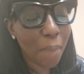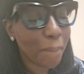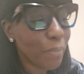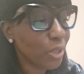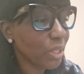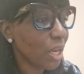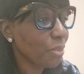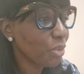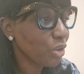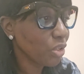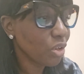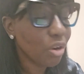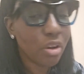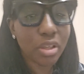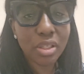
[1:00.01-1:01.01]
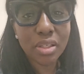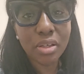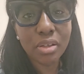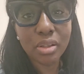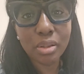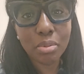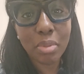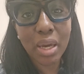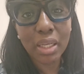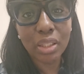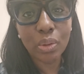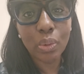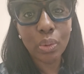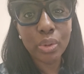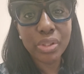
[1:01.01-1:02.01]
But I'm going to consult my
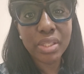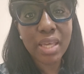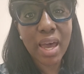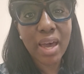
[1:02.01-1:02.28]
notes